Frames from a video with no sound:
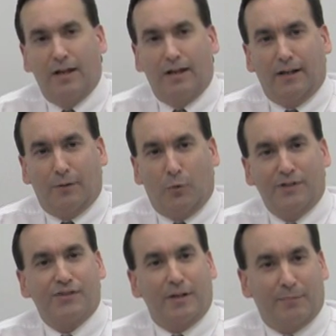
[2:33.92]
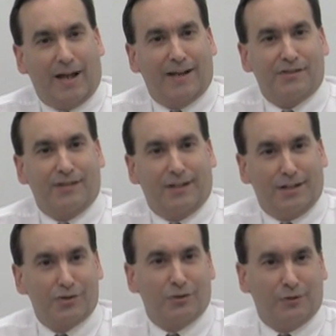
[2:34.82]
Once they pass the
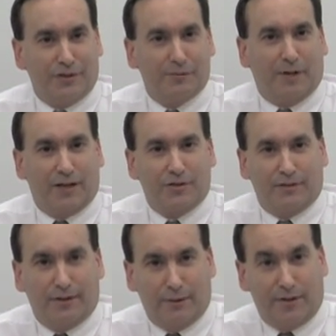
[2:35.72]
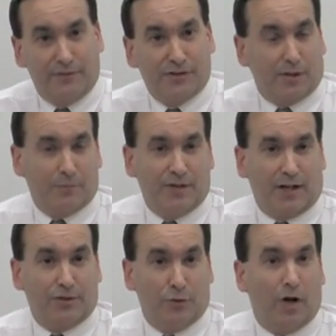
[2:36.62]
initial inspection, they're even
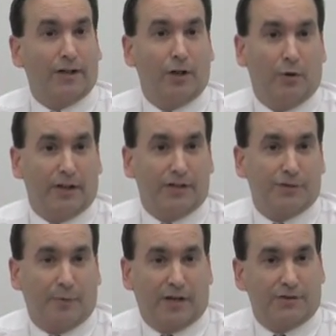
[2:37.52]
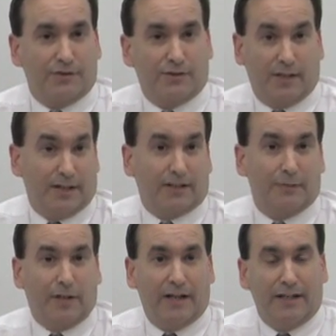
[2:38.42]
subject to ongoing inspections
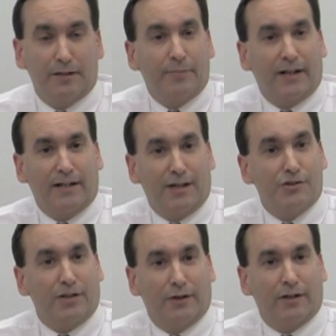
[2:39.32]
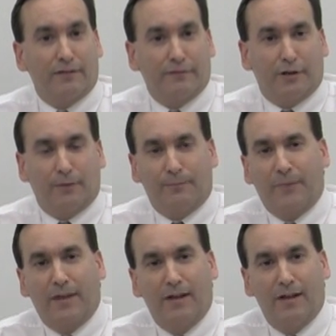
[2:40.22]
conducted by an independent engineering firm.
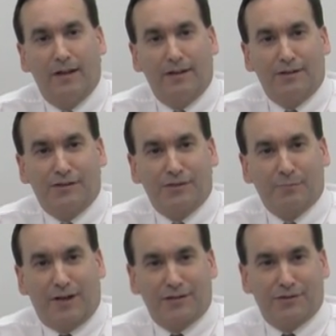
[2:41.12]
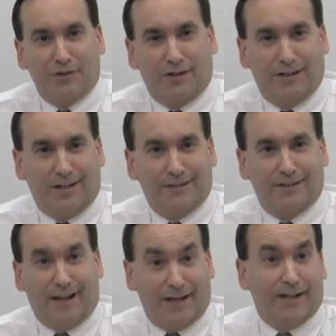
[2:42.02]
These inspections are
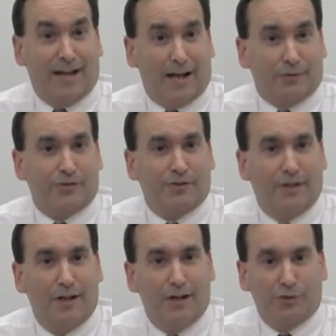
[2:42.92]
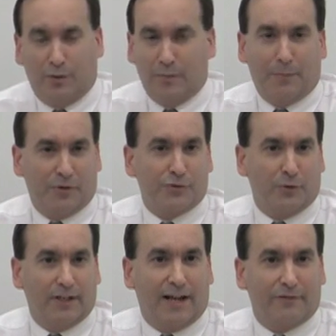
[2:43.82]
conducted unannounced, so our members
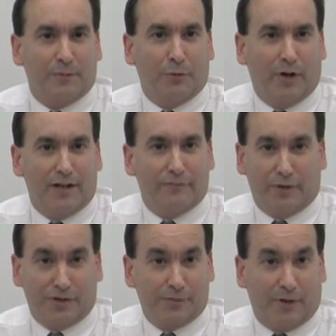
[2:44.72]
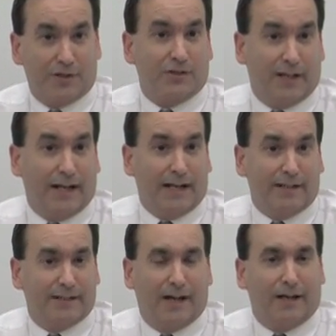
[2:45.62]
really have to be ready for an inspection at
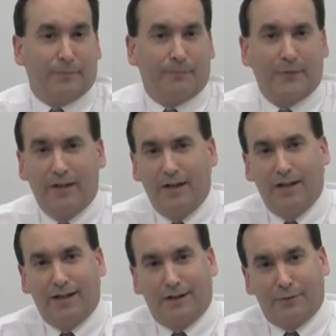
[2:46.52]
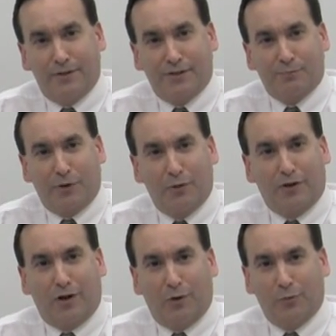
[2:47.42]
any time. This
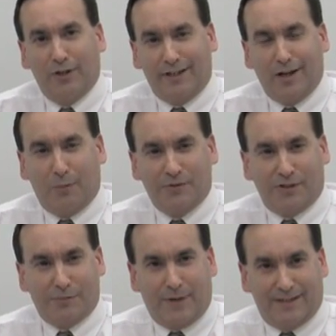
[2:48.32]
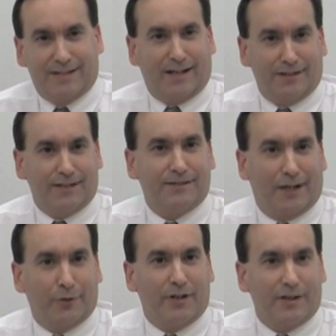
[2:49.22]
protocol really helps us maintain the
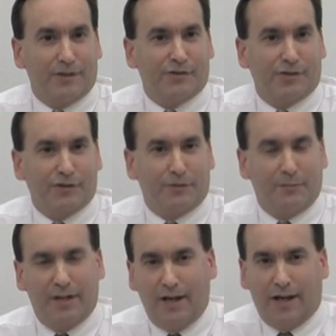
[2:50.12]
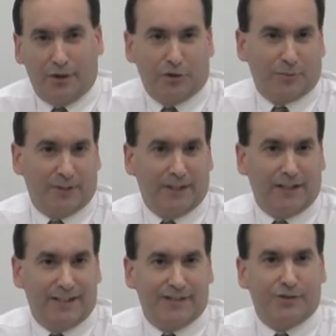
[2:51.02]
integrity of the system and ultimately
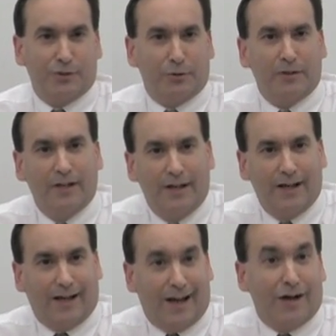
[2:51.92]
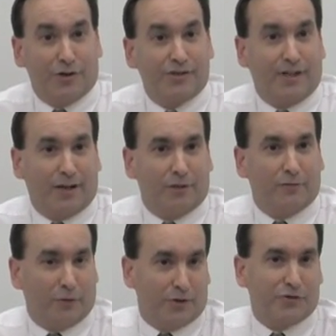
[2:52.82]
leads to a higher
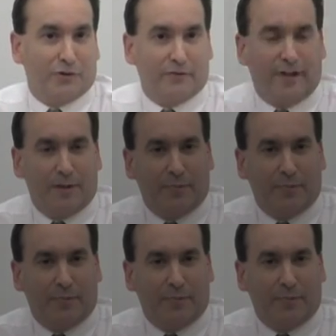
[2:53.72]
standard for our certified